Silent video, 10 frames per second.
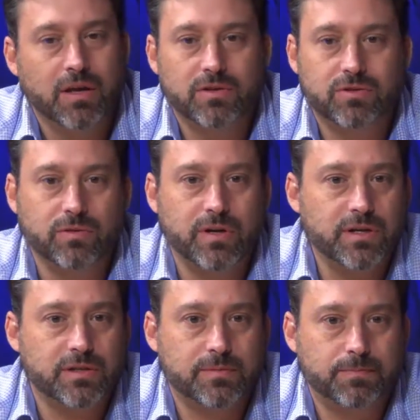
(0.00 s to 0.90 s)
So
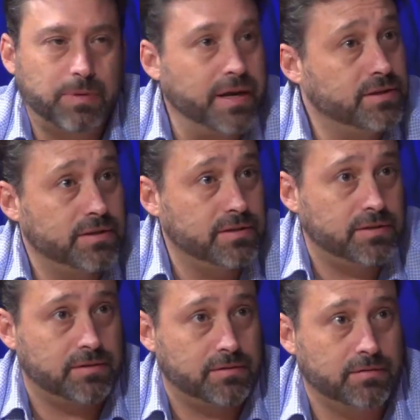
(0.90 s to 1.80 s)
there's
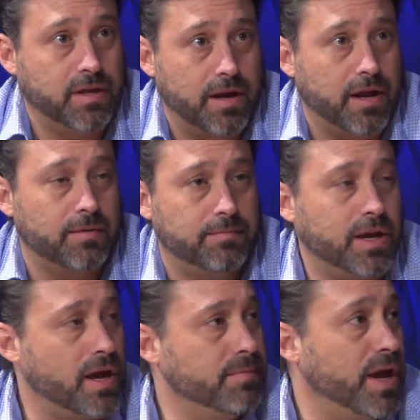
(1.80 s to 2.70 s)
places that are
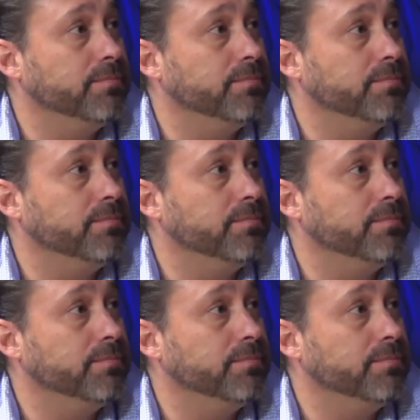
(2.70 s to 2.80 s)
becoming